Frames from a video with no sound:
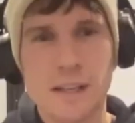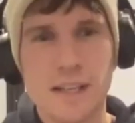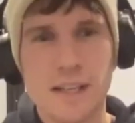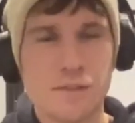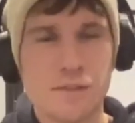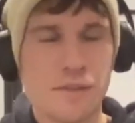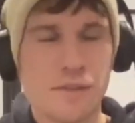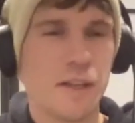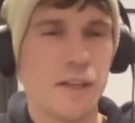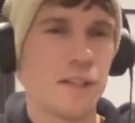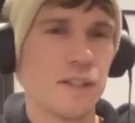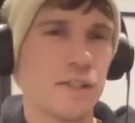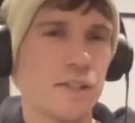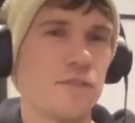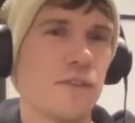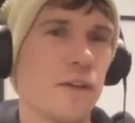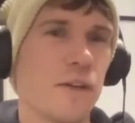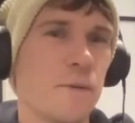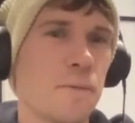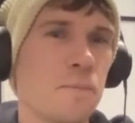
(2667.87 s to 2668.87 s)
that's fair. It's
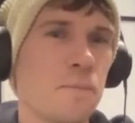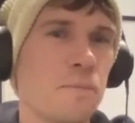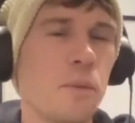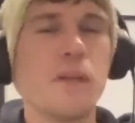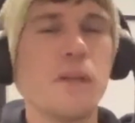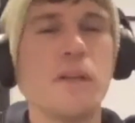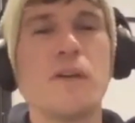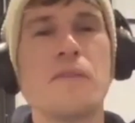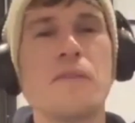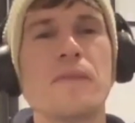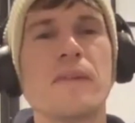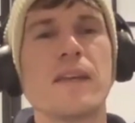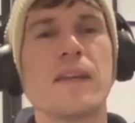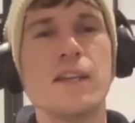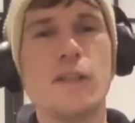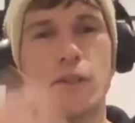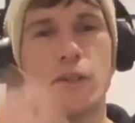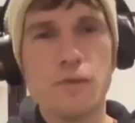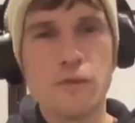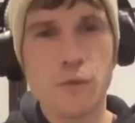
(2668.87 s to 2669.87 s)
fair. But can
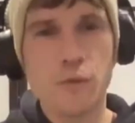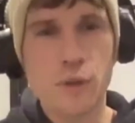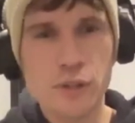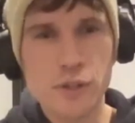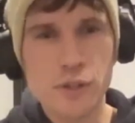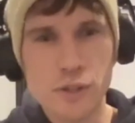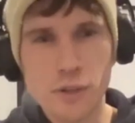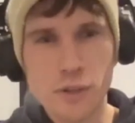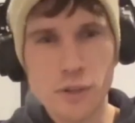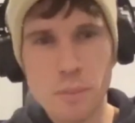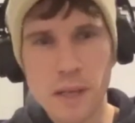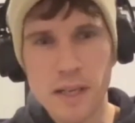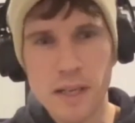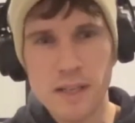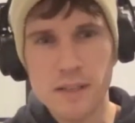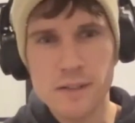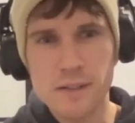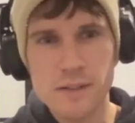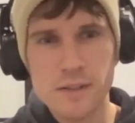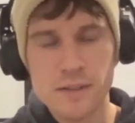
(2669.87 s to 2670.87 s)
you voice your
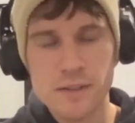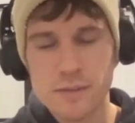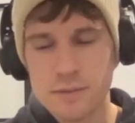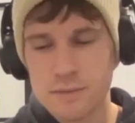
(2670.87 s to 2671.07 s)
opinions?